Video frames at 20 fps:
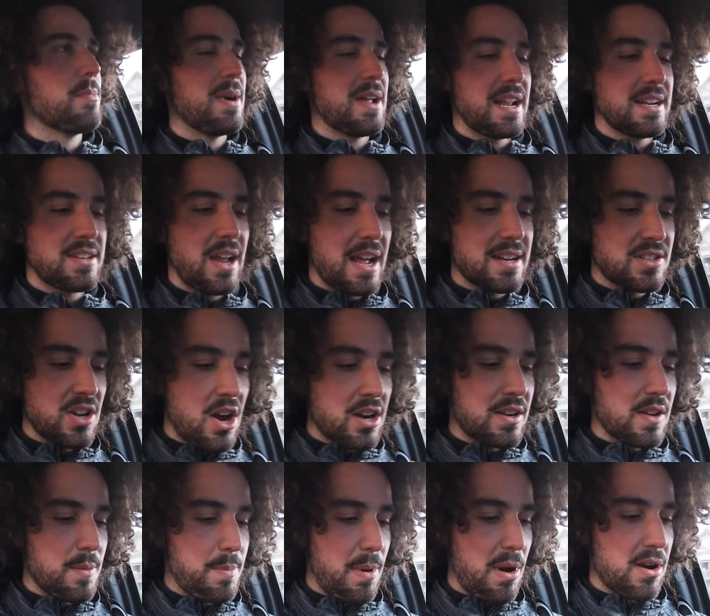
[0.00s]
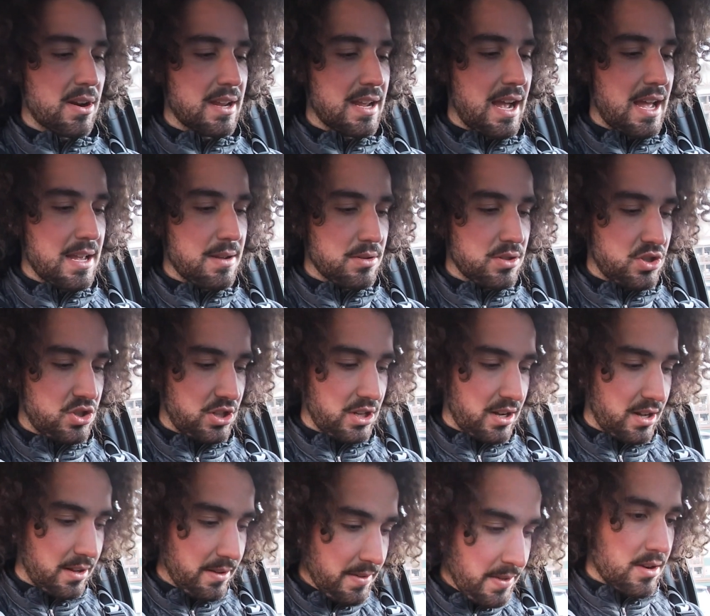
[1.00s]
but I talked to the parking guy, he was
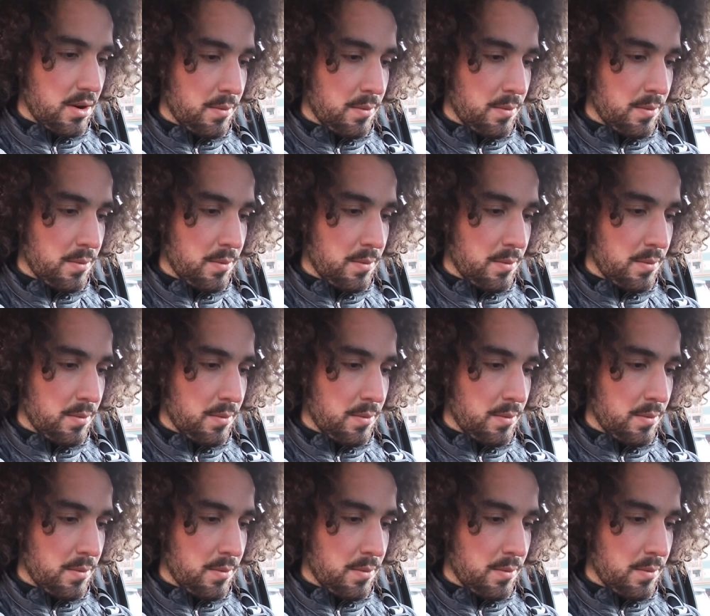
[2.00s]
chill.